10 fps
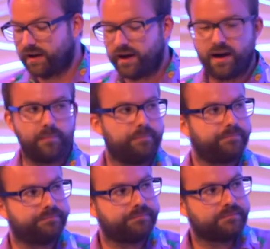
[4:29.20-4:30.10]

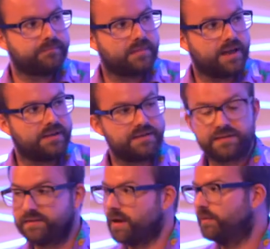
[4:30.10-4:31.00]
Um, this is
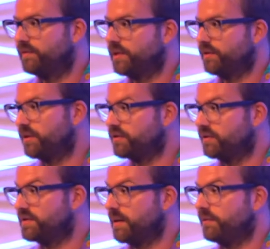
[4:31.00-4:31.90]
a demo video,
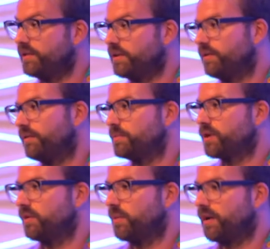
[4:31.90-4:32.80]
original demo video from
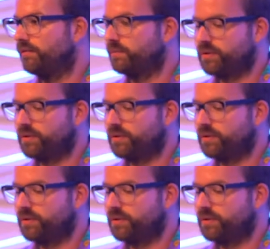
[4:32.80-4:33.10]
Shockwave from